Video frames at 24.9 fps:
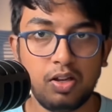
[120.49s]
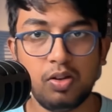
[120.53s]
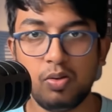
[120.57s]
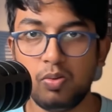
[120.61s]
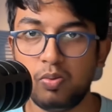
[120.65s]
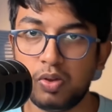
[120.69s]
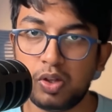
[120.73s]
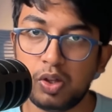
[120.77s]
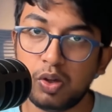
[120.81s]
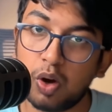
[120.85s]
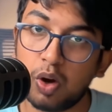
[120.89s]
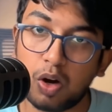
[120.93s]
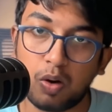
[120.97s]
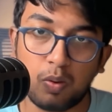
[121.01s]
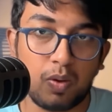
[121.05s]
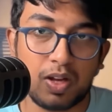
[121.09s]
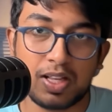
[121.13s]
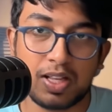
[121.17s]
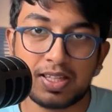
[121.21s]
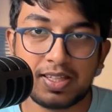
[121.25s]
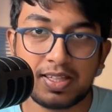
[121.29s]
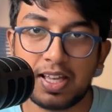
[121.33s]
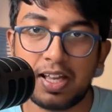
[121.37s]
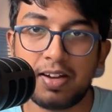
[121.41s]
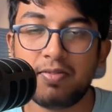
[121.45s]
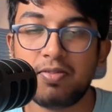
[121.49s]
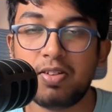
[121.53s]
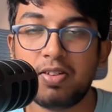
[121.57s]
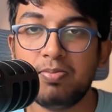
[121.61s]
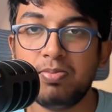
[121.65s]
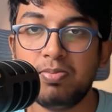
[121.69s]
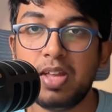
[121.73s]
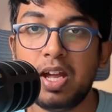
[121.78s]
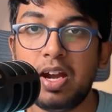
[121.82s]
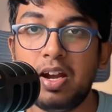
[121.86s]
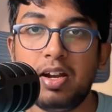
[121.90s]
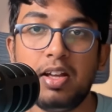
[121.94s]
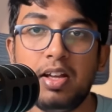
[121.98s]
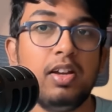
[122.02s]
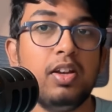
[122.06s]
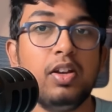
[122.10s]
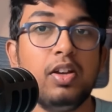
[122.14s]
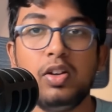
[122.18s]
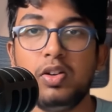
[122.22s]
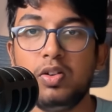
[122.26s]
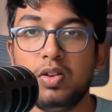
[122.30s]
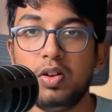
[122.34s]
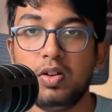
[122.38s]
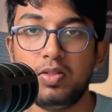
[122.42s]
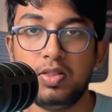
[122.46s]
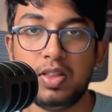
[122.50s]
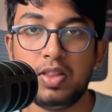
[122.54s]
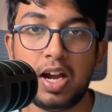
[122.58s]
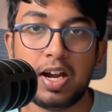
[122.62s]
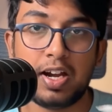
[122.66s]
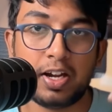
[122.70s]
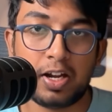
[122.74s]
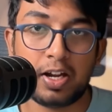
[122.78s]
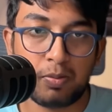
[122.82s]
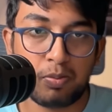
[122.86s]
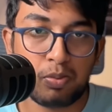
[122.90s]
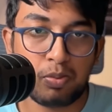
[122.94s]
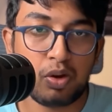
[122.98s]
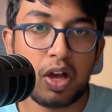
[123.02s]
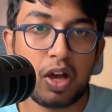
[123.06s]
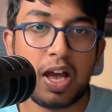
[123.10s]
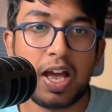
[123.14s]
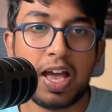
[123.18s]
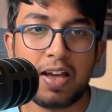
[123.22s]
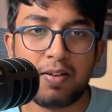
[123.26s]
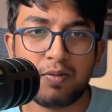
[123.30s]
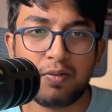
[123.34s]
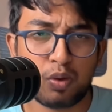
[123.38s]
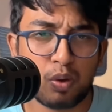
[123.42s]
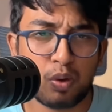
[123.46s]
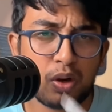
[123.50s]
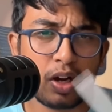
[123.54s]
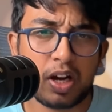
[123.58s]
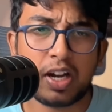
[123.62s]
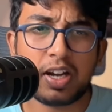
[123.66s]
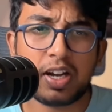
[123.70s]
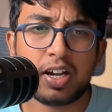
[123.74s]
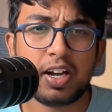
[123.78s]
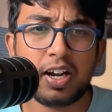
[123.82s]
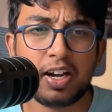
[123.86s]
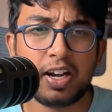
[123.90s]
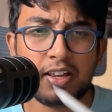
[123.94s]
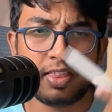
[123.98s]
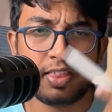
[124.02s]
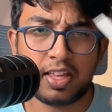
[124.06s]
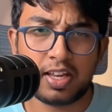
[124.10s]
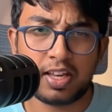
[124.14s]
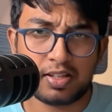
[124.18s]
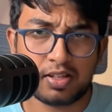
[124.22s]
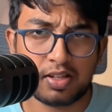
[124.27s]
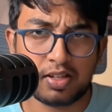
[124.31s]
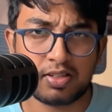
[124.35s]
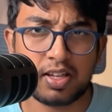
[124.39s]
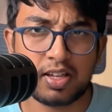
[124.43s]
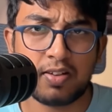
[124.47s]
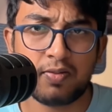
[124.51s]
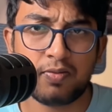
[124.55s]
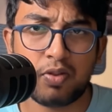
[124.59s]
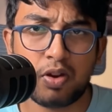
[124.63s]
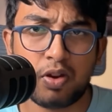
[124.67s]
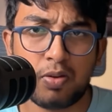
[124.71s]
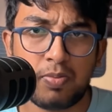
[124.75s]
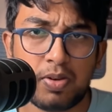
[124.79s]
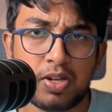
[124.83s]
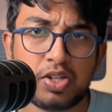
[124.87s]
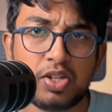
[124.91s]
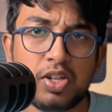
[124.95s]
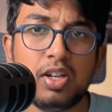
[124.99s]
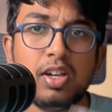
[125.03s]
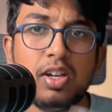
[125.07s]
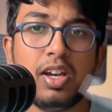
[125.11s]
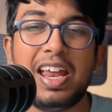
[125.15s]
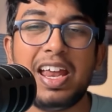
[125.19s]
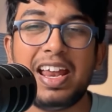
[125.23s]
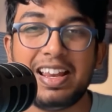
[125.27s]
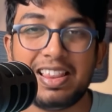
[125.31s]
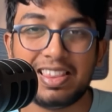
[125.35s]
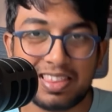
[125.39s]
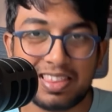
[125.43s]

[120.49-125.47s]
We got one sun from that. That nebula have rotated and there is a sun formation, and